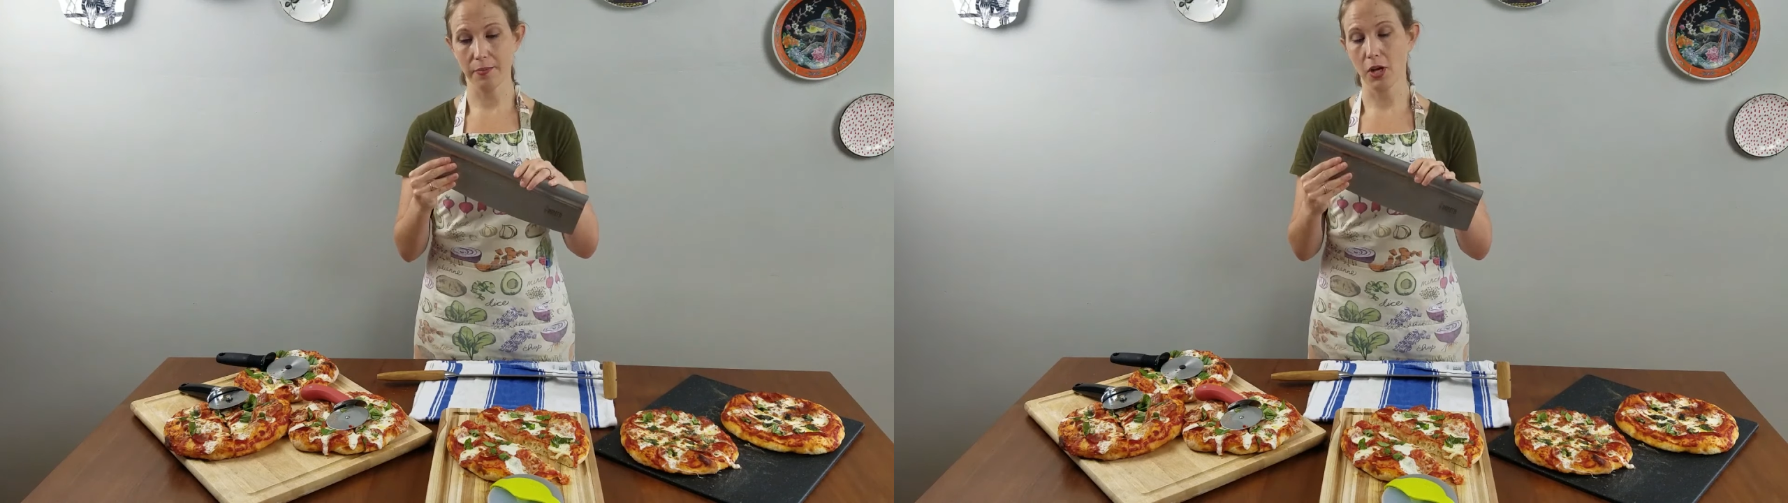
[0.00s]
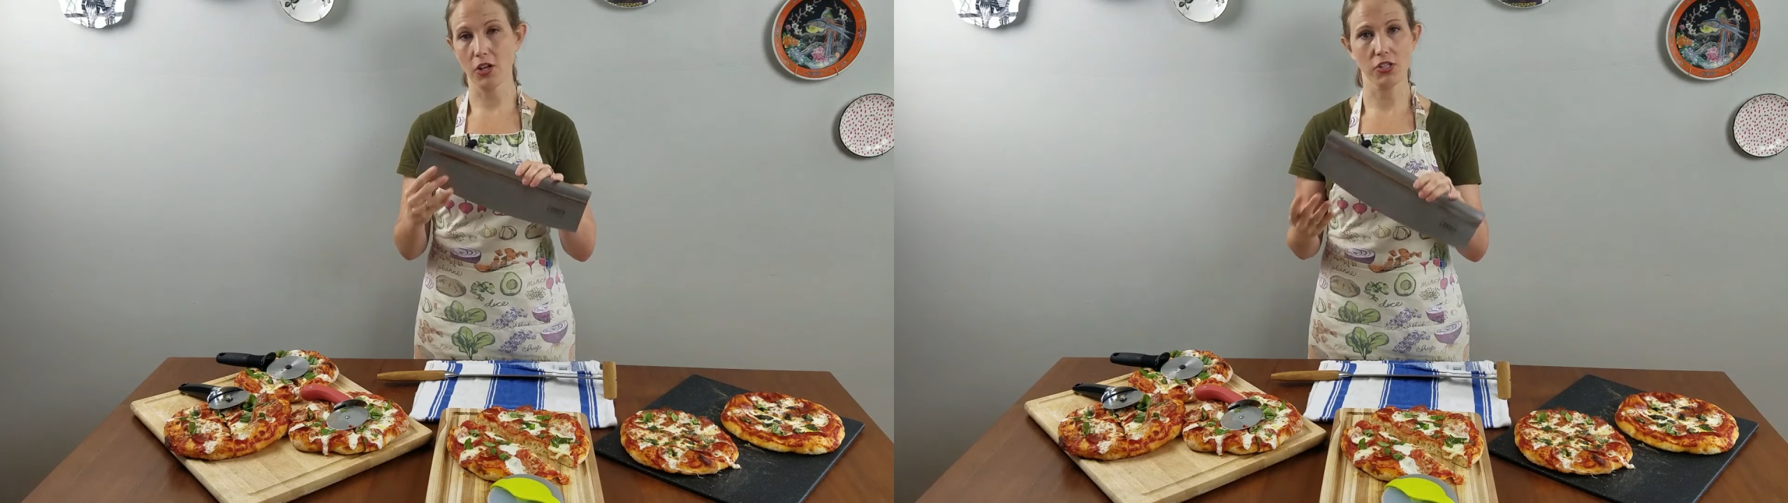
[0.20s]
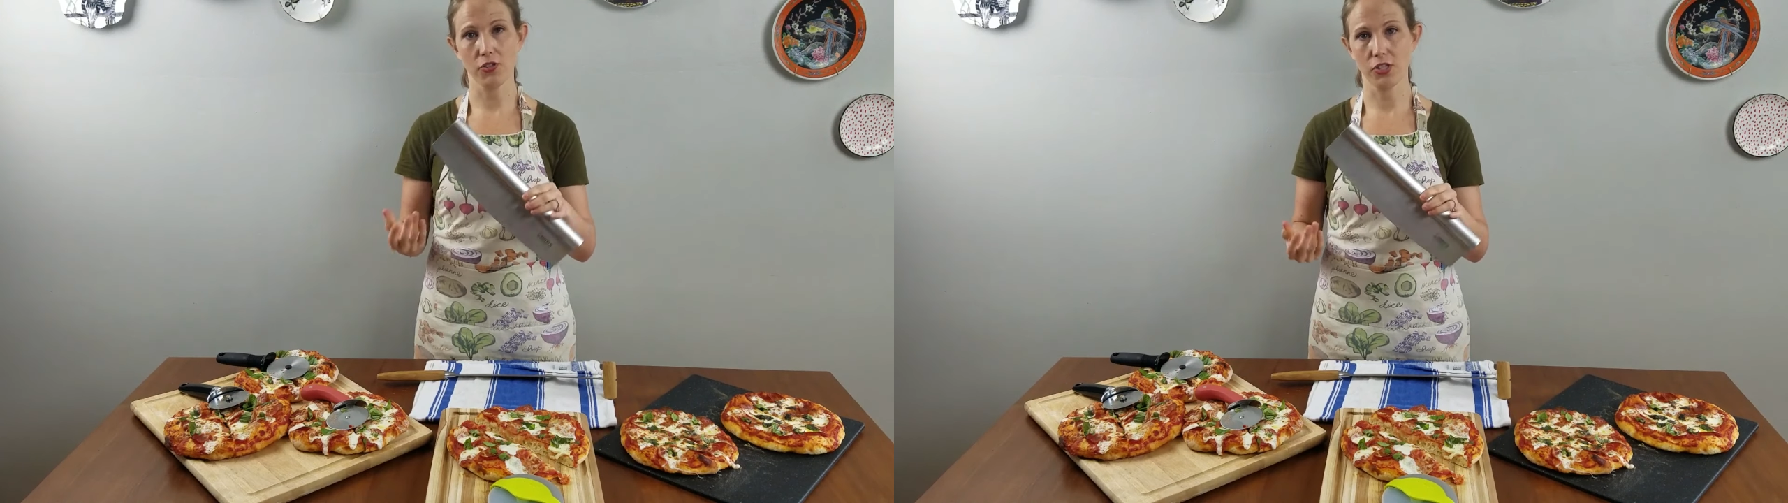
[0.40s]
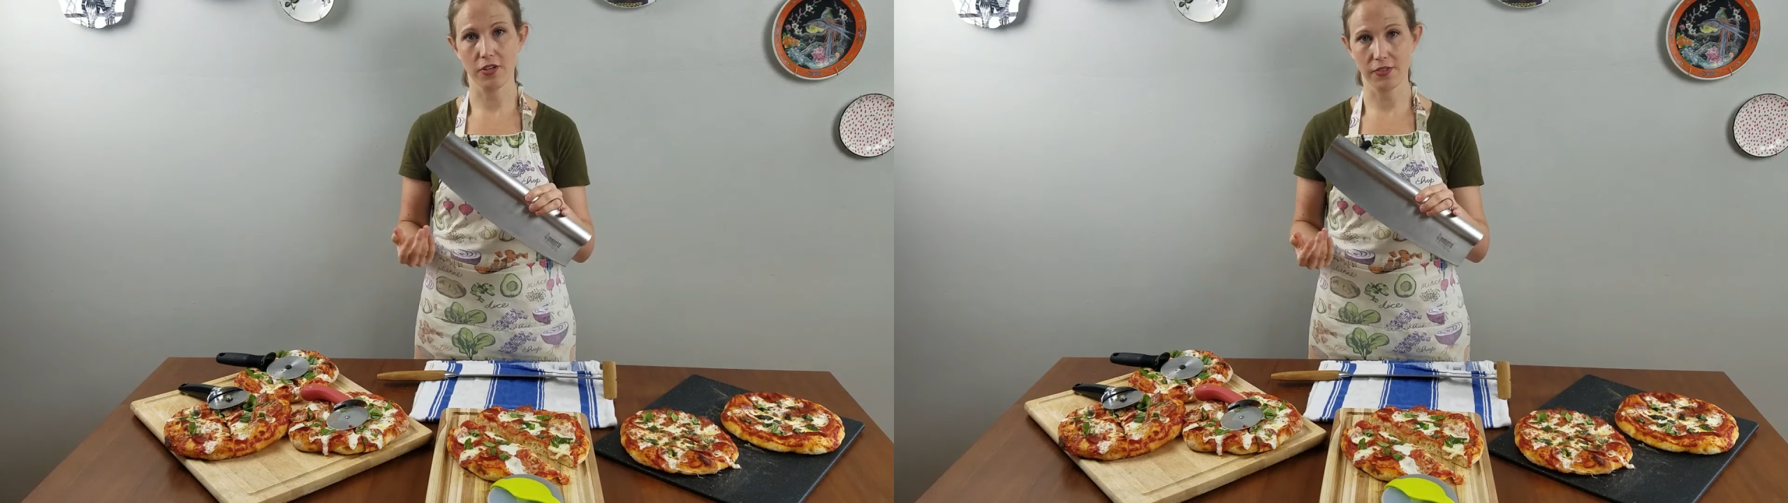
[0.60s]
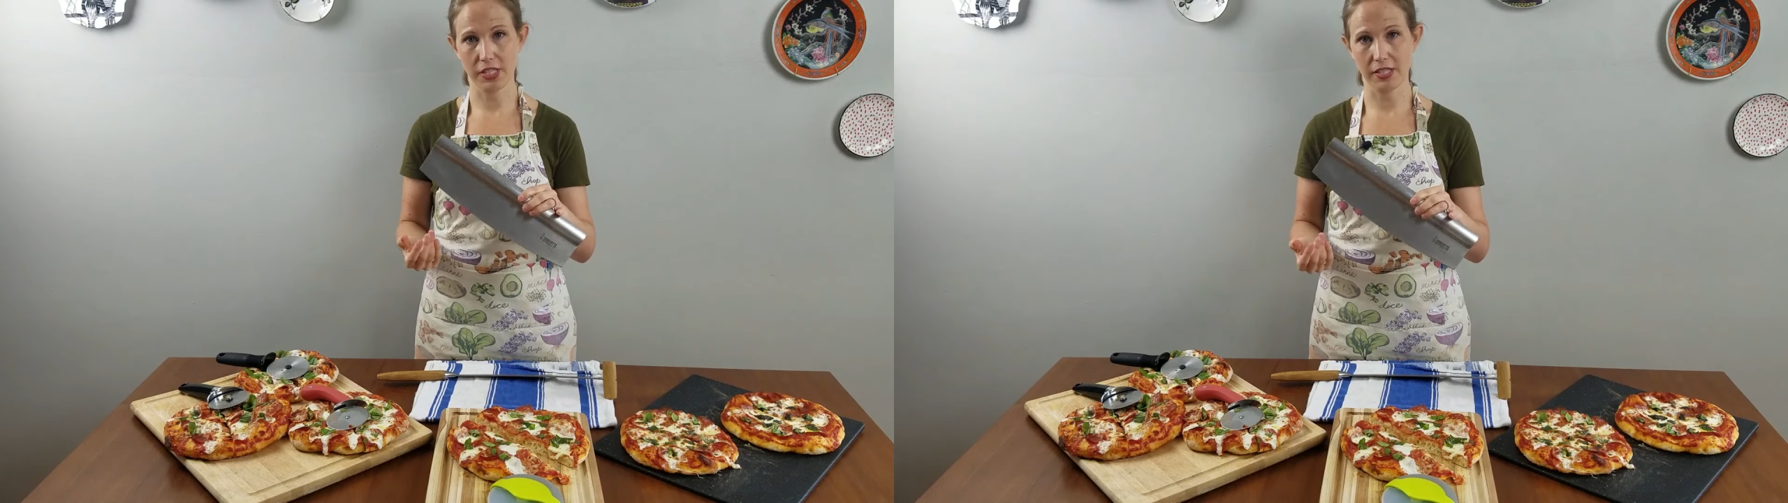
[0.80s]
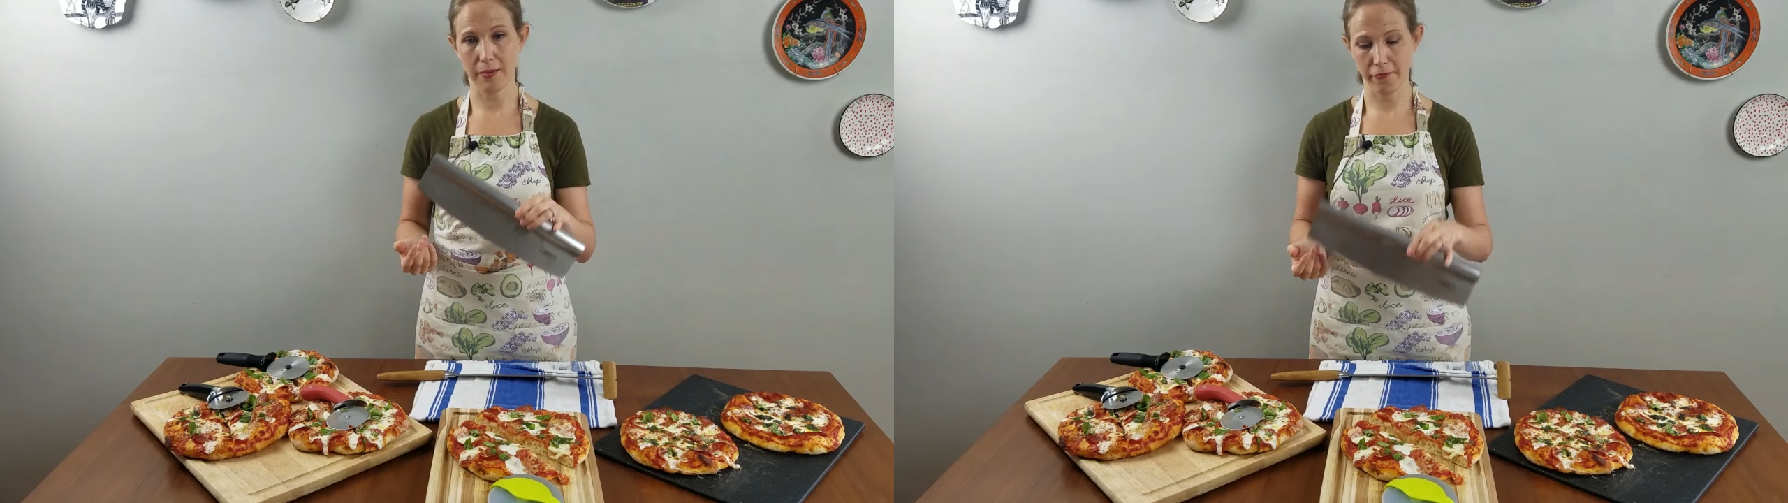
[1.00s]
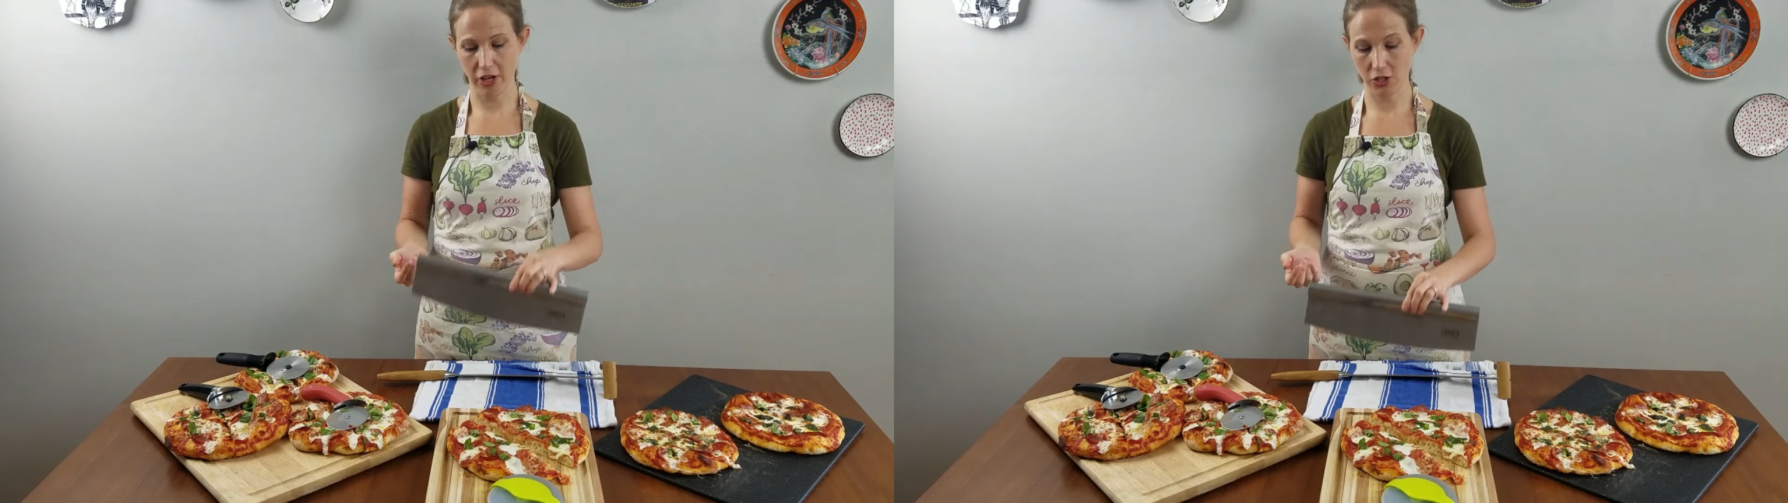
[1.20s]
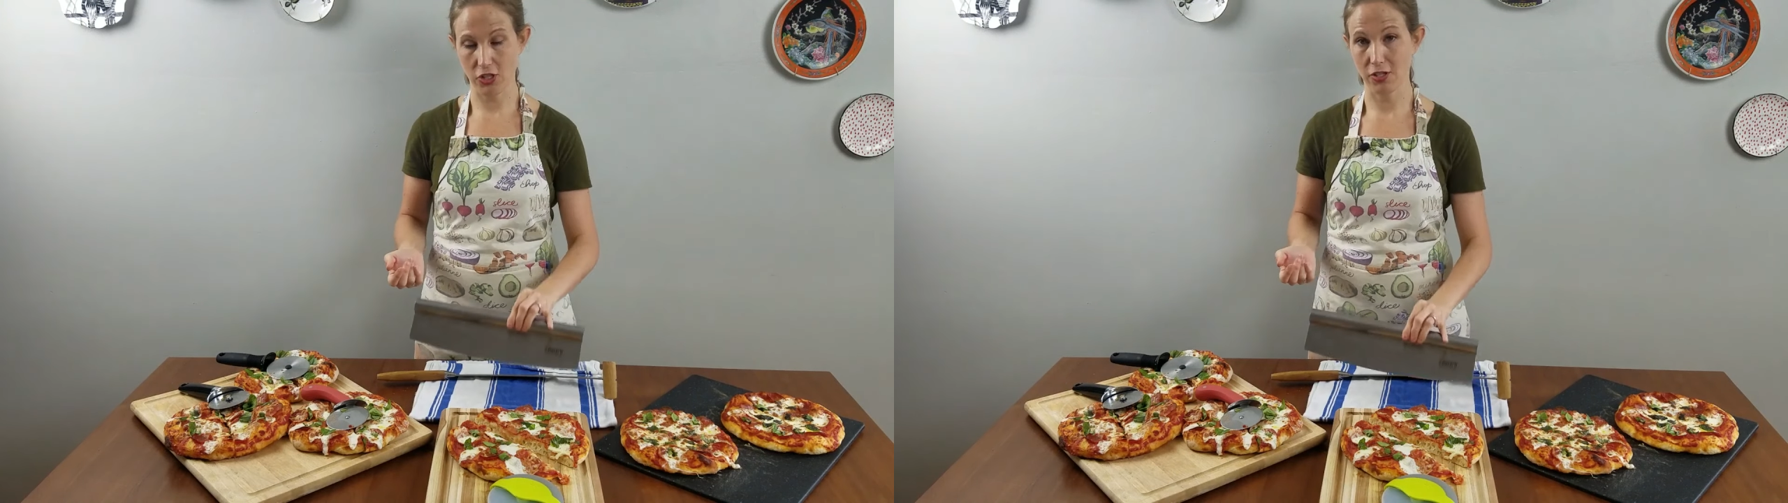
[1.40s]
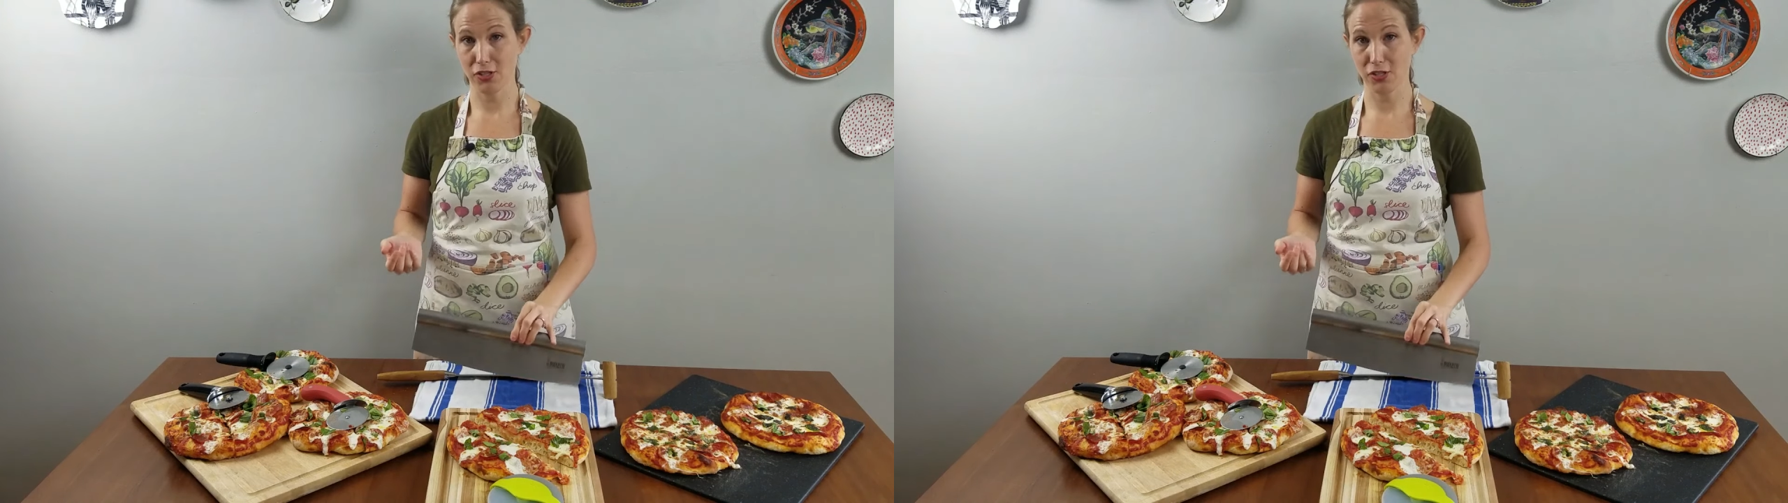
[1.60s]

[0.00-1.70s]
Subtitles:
Also serves the same function.